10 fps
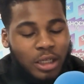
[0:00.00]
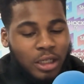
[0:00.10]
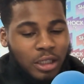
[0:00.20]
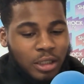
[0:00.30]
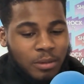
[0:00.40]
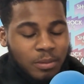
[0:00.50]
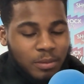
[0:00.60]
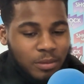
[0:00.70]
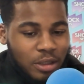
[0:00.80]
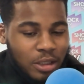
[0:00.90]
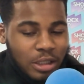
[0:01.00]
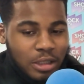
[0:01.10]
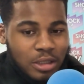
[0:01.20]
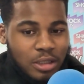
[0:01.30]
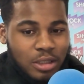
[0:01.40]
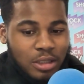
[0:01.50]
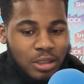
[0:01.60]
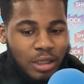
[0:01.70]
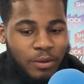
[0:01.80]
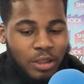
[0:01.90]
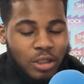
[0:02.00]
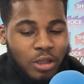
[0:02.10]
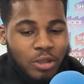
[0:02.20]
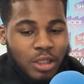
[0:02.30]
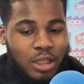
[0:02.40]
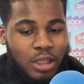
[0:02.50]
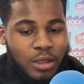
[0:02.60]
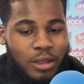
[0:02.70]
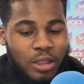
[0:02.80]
I think the only